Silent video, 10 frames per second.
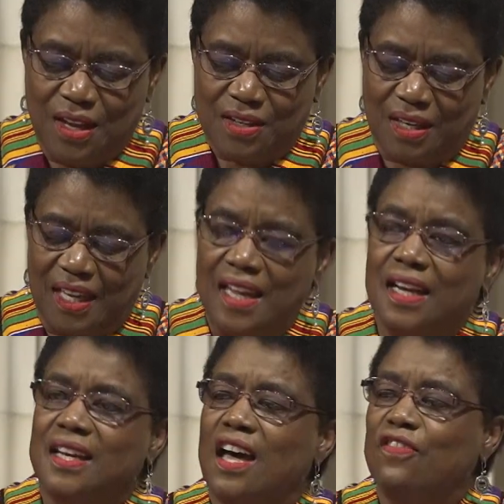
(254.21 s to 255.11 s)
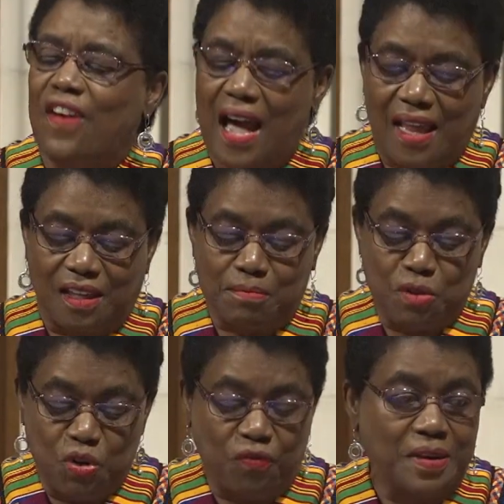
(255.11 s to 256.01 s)
to lead a nonviolent
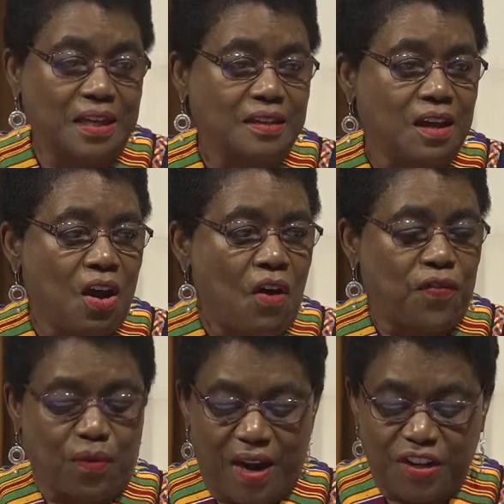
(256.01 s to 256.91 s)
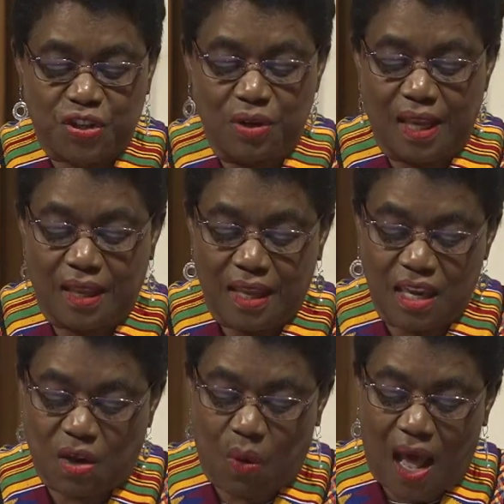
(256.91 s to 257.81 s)
movement for racial
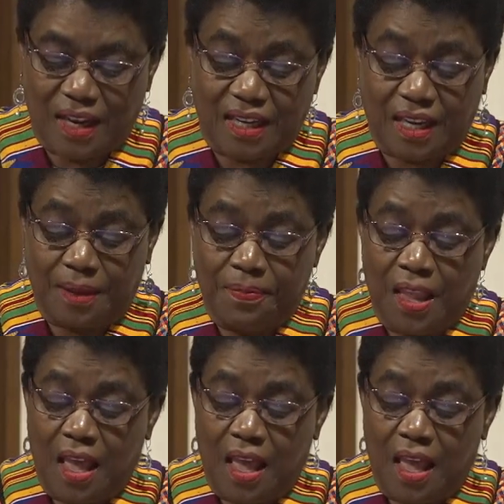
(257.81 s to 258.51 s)
equality